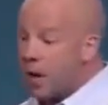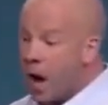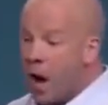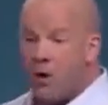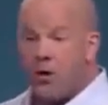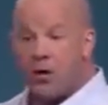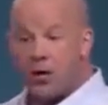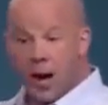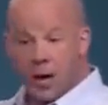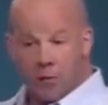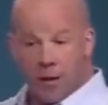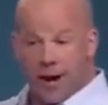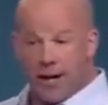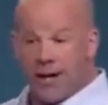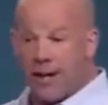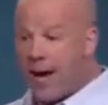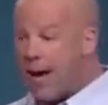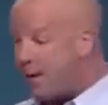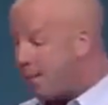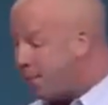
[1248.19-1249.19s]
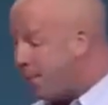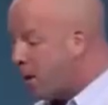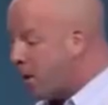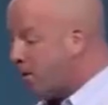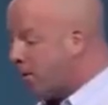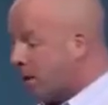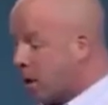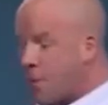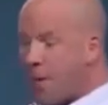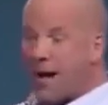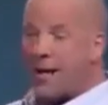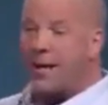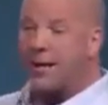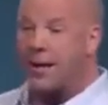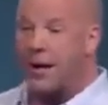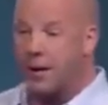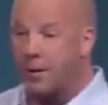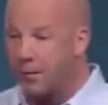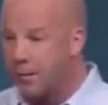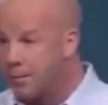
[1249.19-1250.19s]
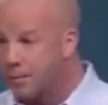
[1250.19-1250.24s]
Oh, you're not ready yet? Boom, go back in there.